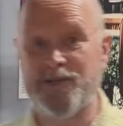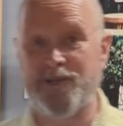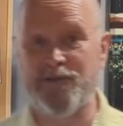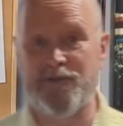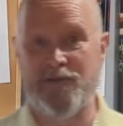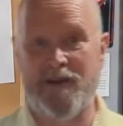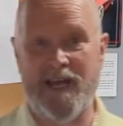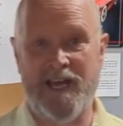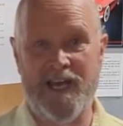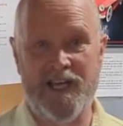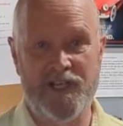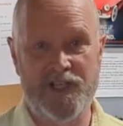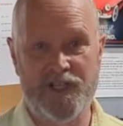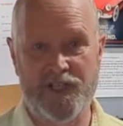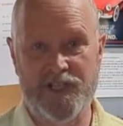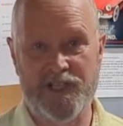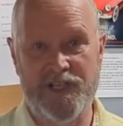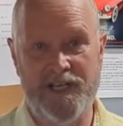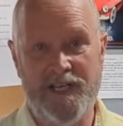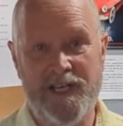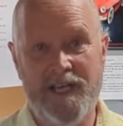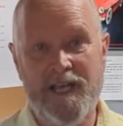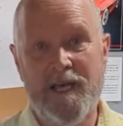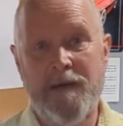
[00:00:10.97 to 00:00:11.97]

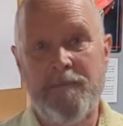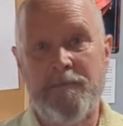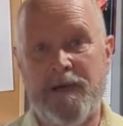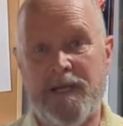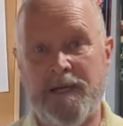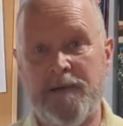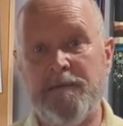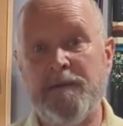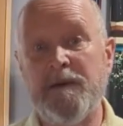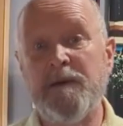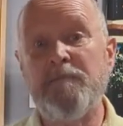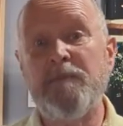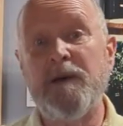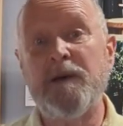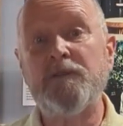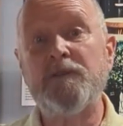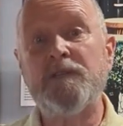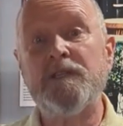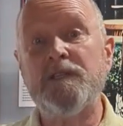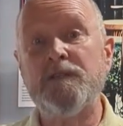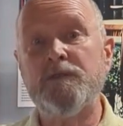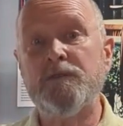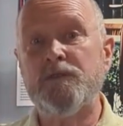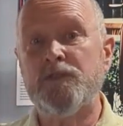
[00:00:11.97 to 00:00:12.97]
garage, but I'm
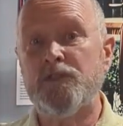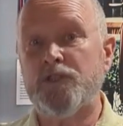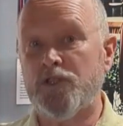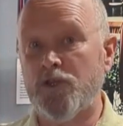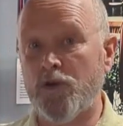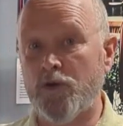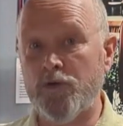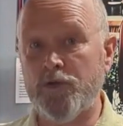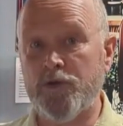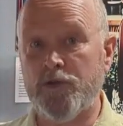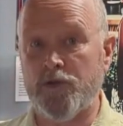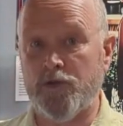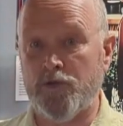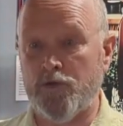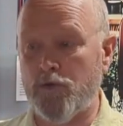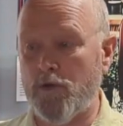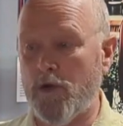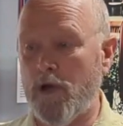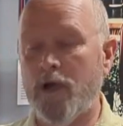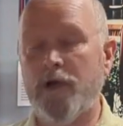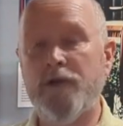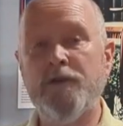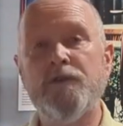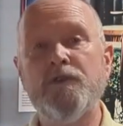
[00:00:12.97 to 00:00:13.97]
about to show
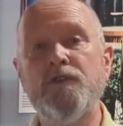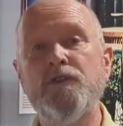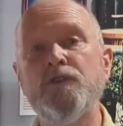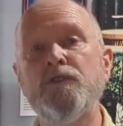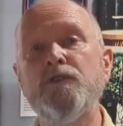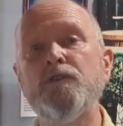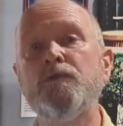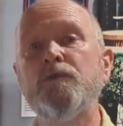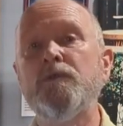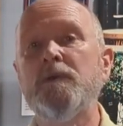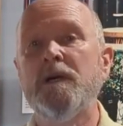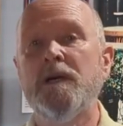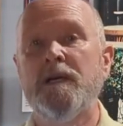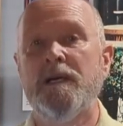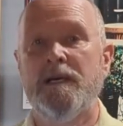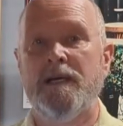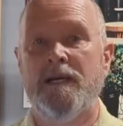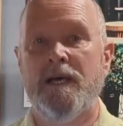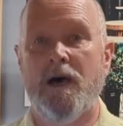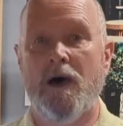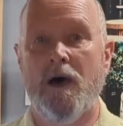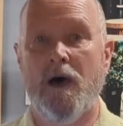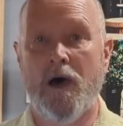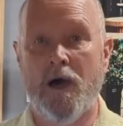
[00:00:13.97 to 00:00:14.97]
you our new
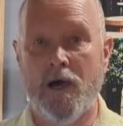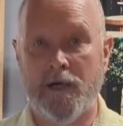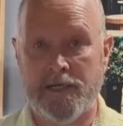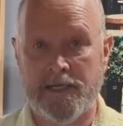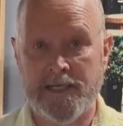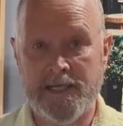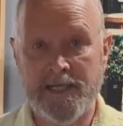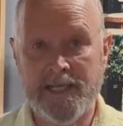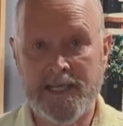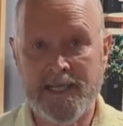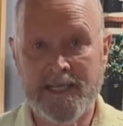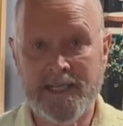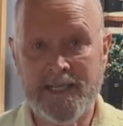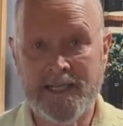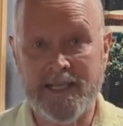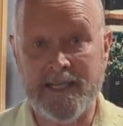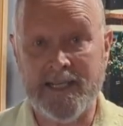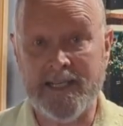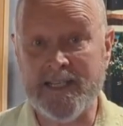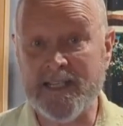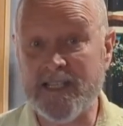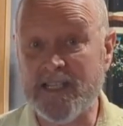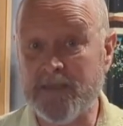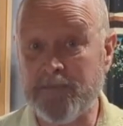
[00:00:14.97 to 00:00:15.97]

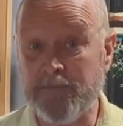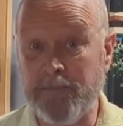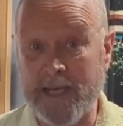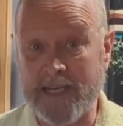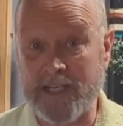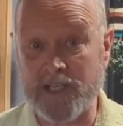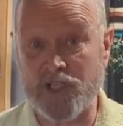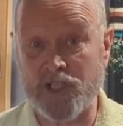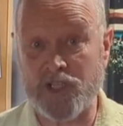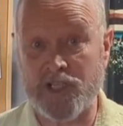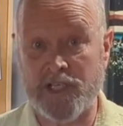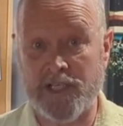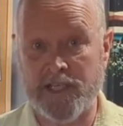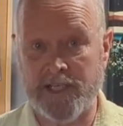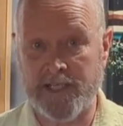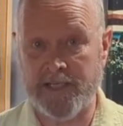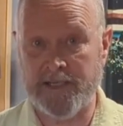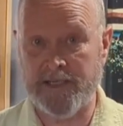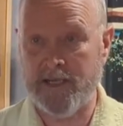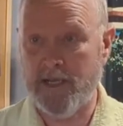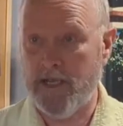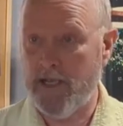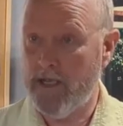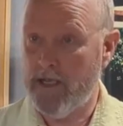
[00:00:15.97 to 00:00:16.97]
auditing,
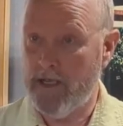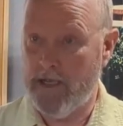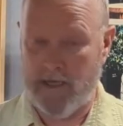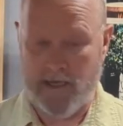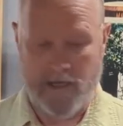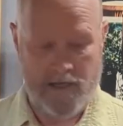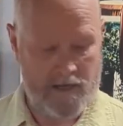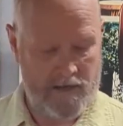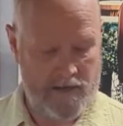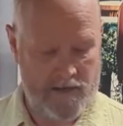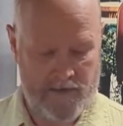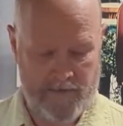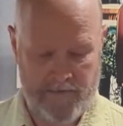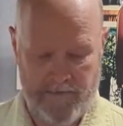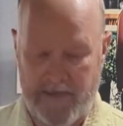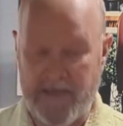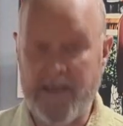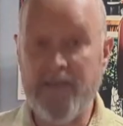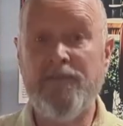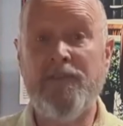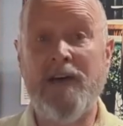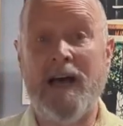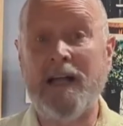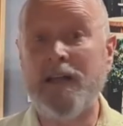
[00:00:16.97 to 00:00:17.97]
inspection,
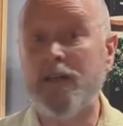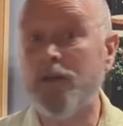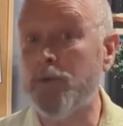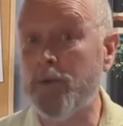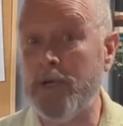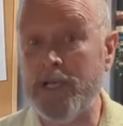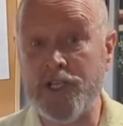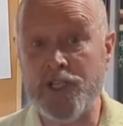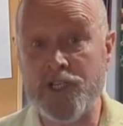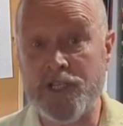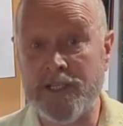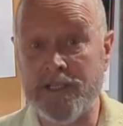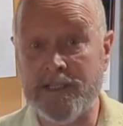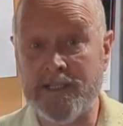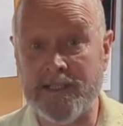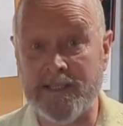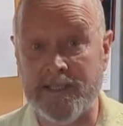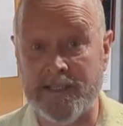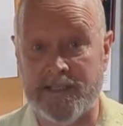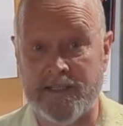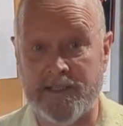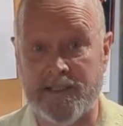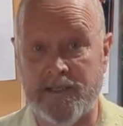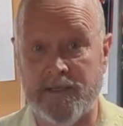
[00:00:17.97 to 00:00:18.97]
evaluation
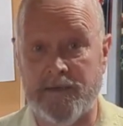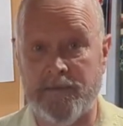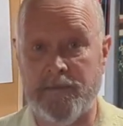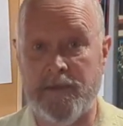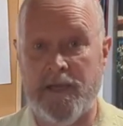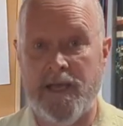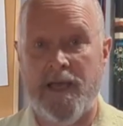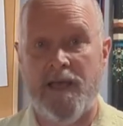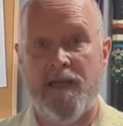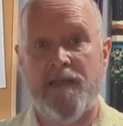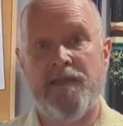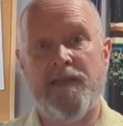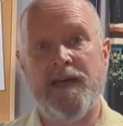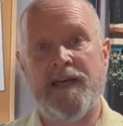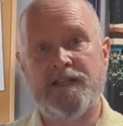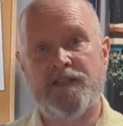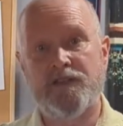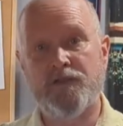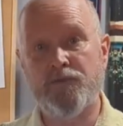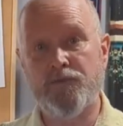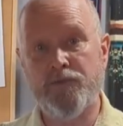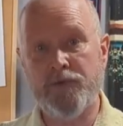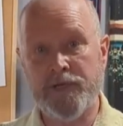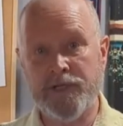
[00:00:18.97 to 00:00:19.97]
system
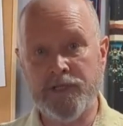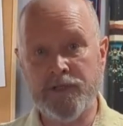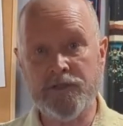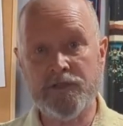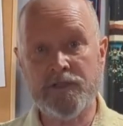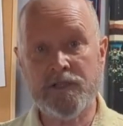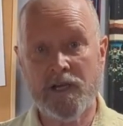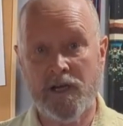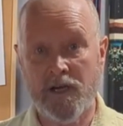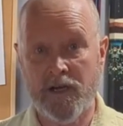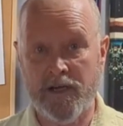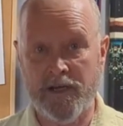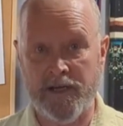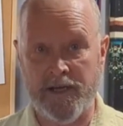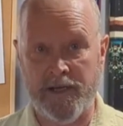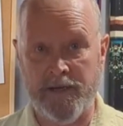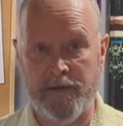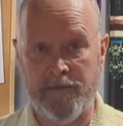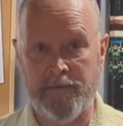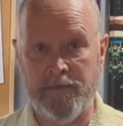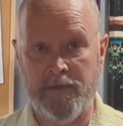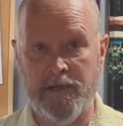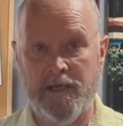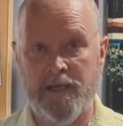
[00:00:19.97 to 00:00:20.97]
that's real
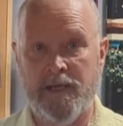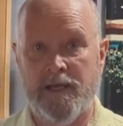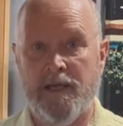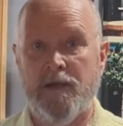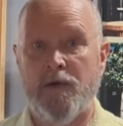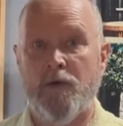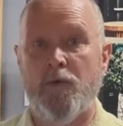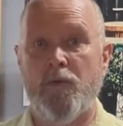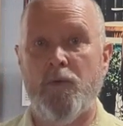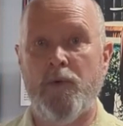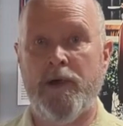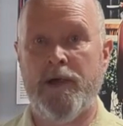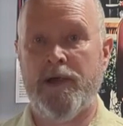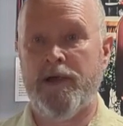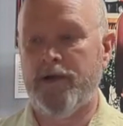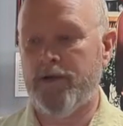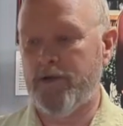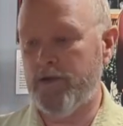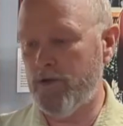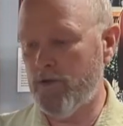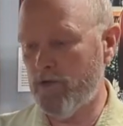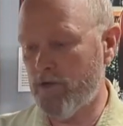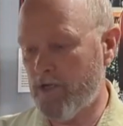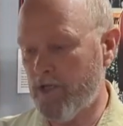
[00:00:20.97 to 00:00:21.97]
time,
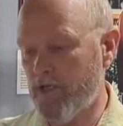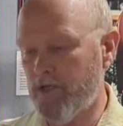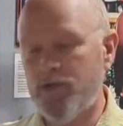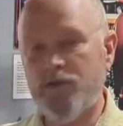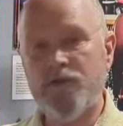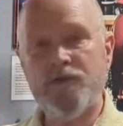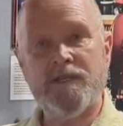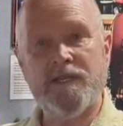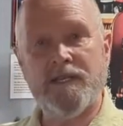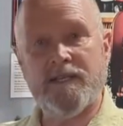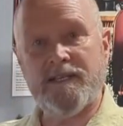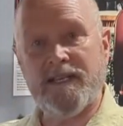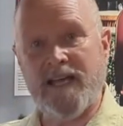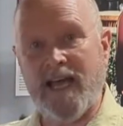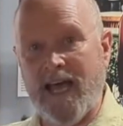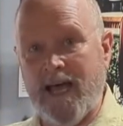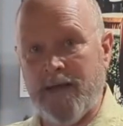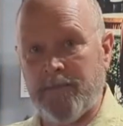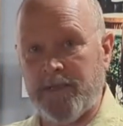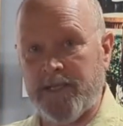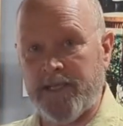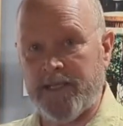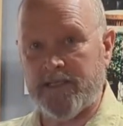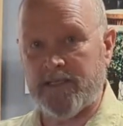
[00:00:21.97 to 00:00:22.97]
where you can use a
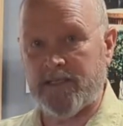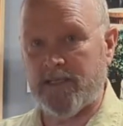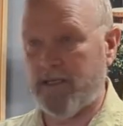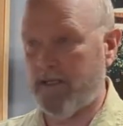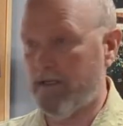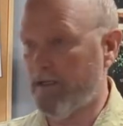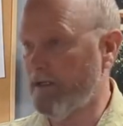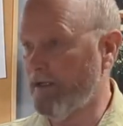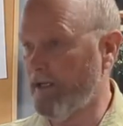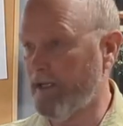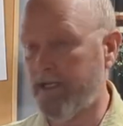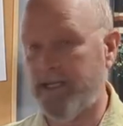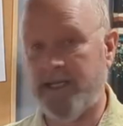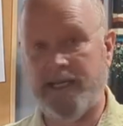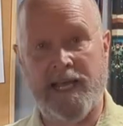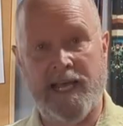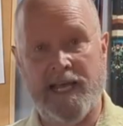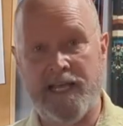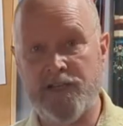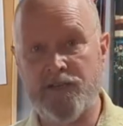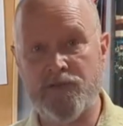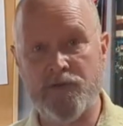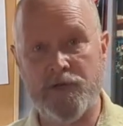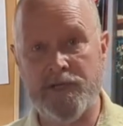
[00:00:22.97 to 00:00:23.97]
tablet, like an
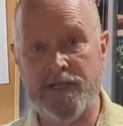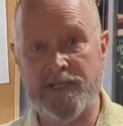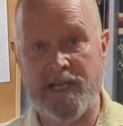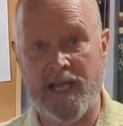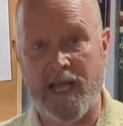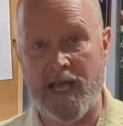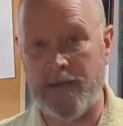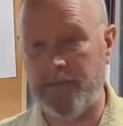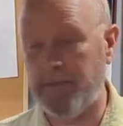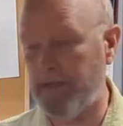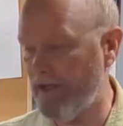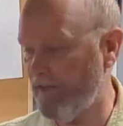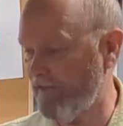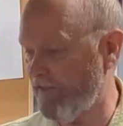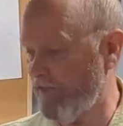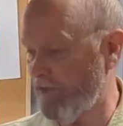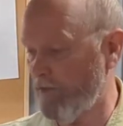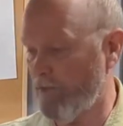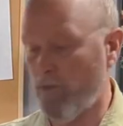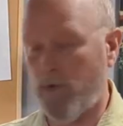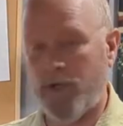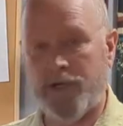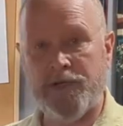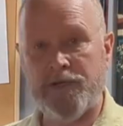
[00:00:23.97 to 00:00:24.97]
Android tablet
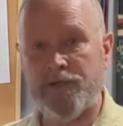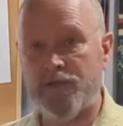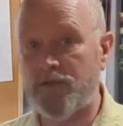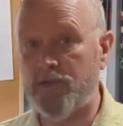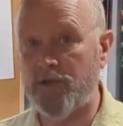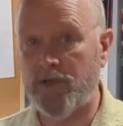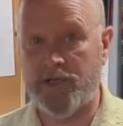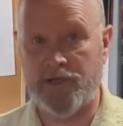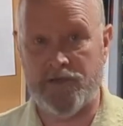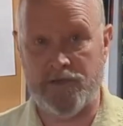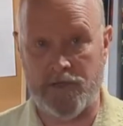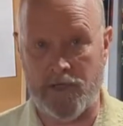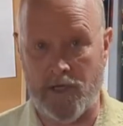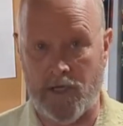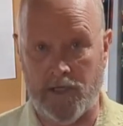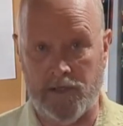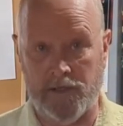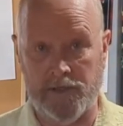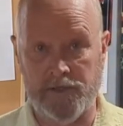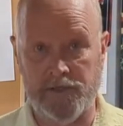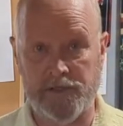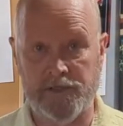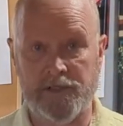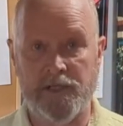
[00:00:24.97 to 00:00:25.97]
for $100 or
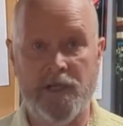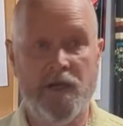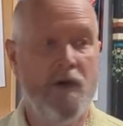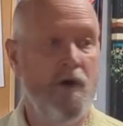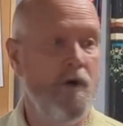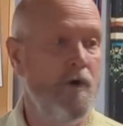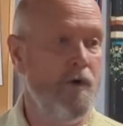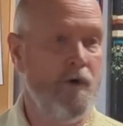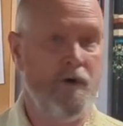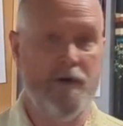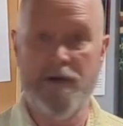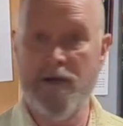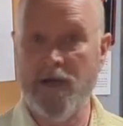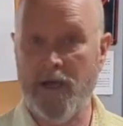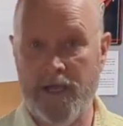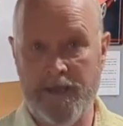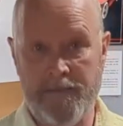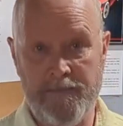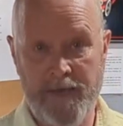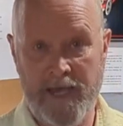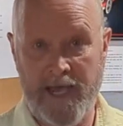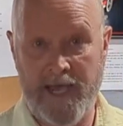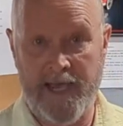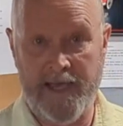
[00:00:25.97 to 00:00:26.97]
$200, or an
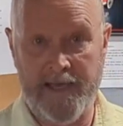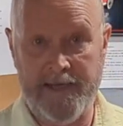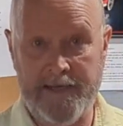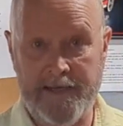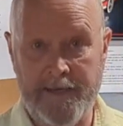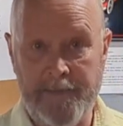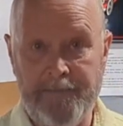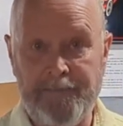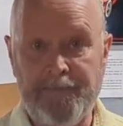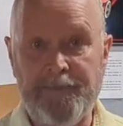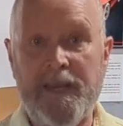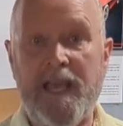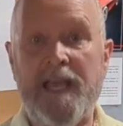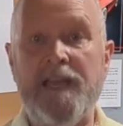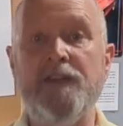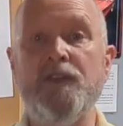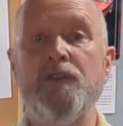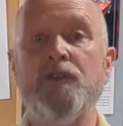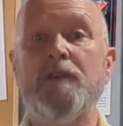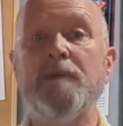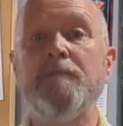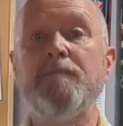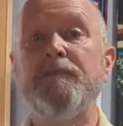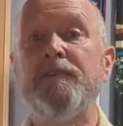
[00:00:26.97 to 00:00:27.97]
iPad,
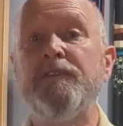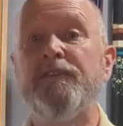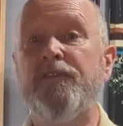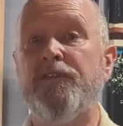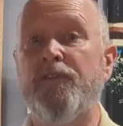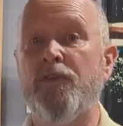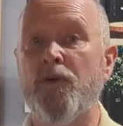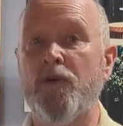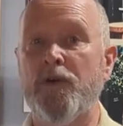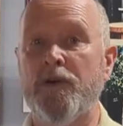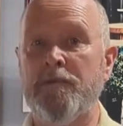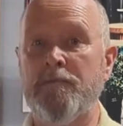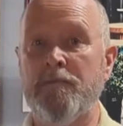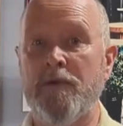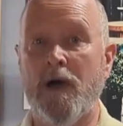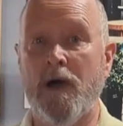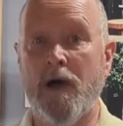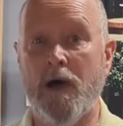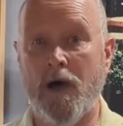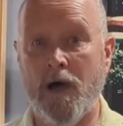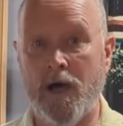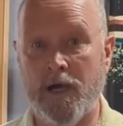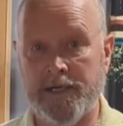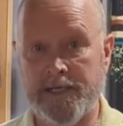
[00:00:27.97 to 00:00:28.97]
and you can
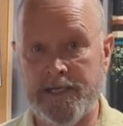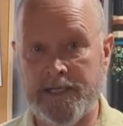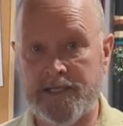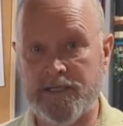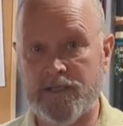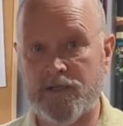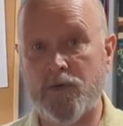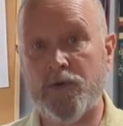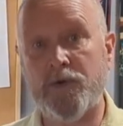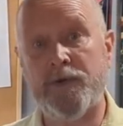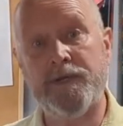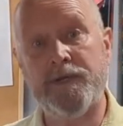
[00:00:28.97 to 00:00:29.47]
perform audits or